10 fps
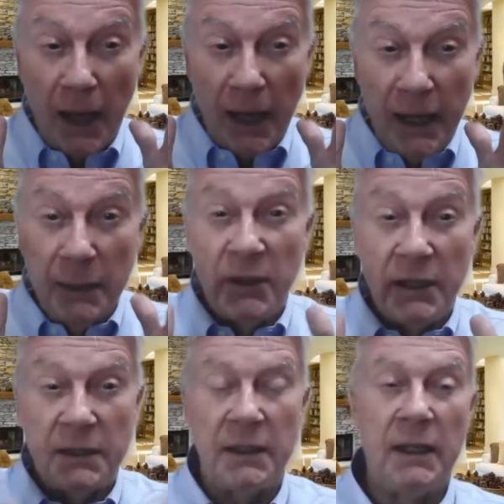
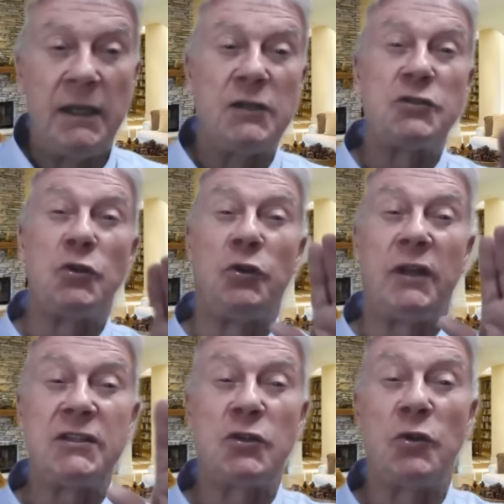imminent. So
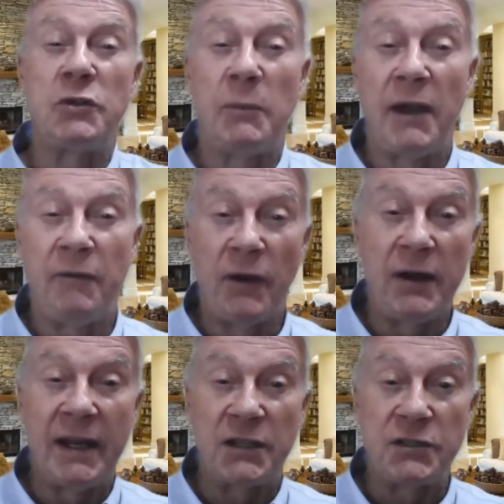let's go to my
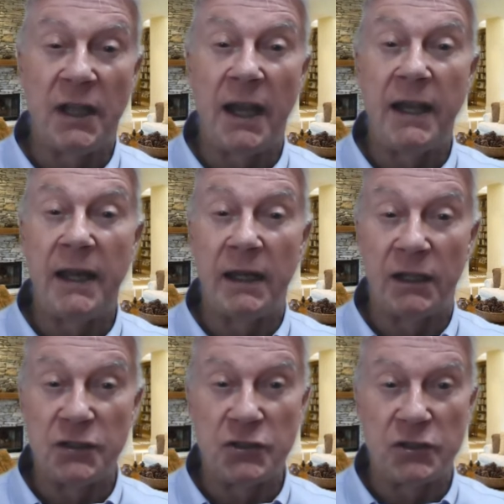very next slide and
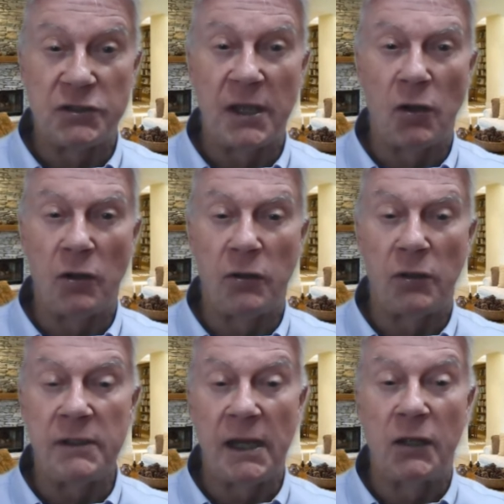let's just take a
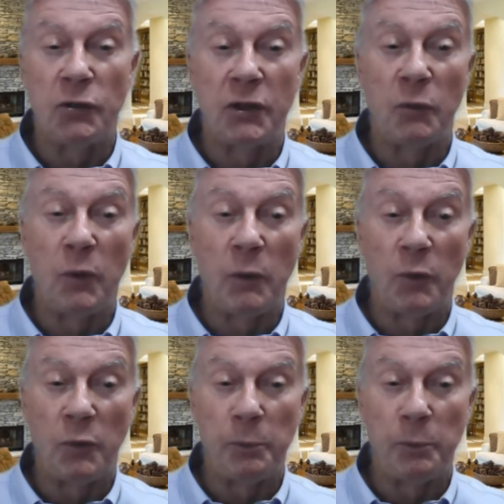look, take a look at what we've